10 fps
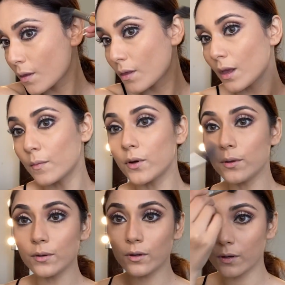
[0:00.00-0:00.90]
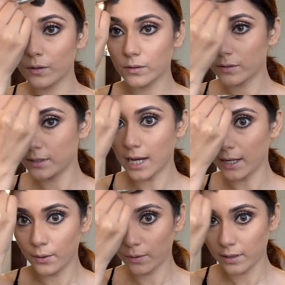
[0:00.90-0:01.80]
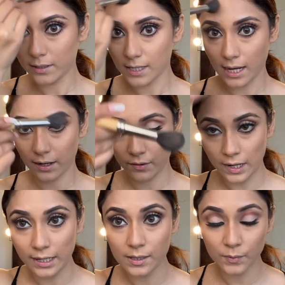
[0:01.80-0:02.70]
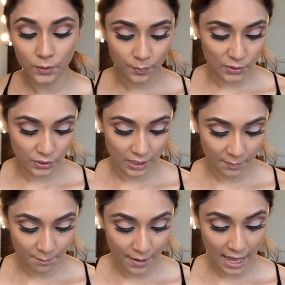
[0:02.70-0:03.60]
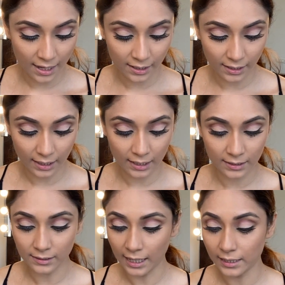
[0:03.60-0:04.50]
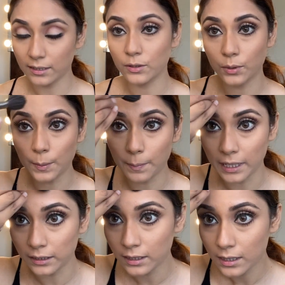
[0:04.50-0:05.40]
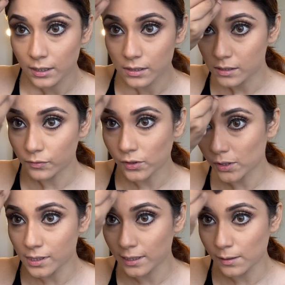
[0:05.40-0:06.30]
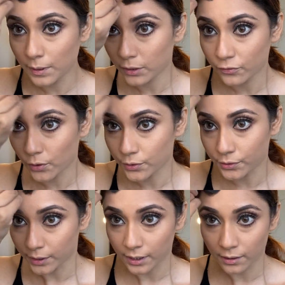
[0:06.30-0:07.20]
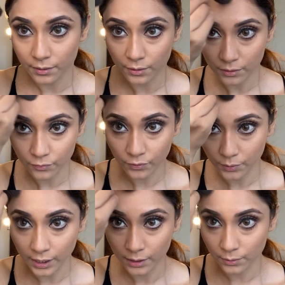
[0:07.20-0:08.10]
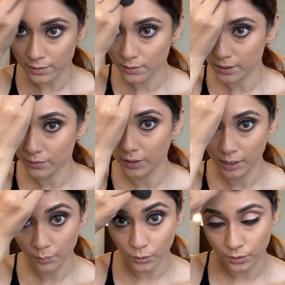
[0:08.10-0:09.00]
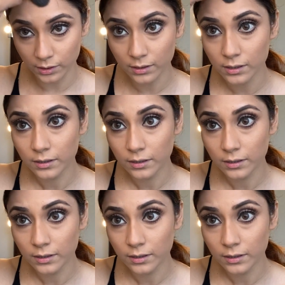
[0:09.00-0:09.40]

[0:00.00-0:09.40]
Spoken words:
Now I'm going to tie all this hair right. I'm going to push them back and tie it into a bun. So of course, a little bit of contouring here on the forehead also, it's very important.